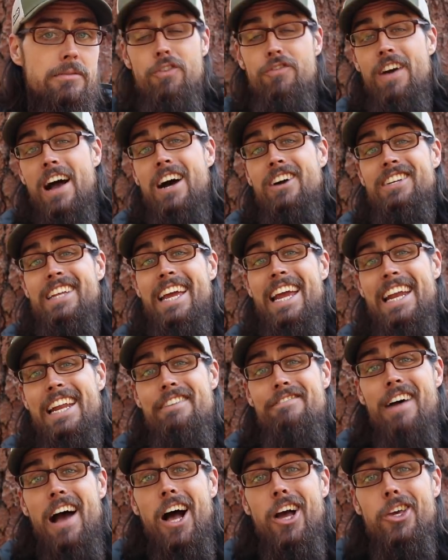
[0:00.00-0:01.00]
If you found
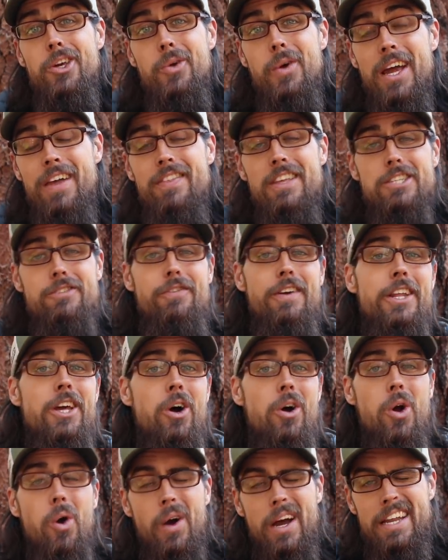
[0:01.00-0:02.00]
any value in this
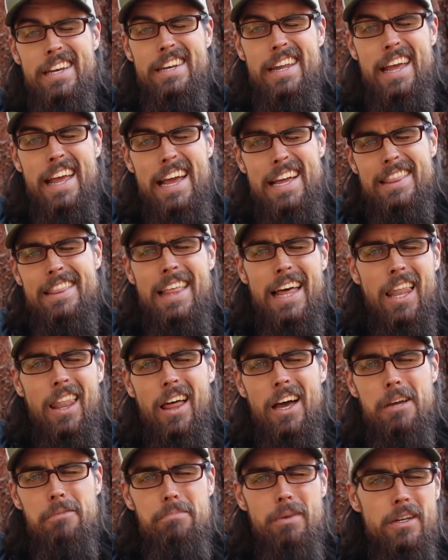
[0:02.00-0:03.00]
video, go ahead and hit that
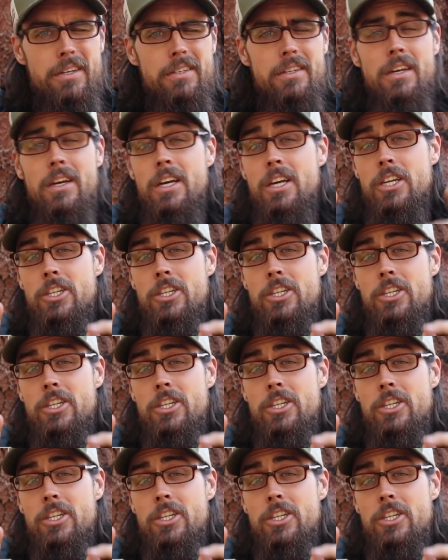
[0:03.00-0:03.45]
like button.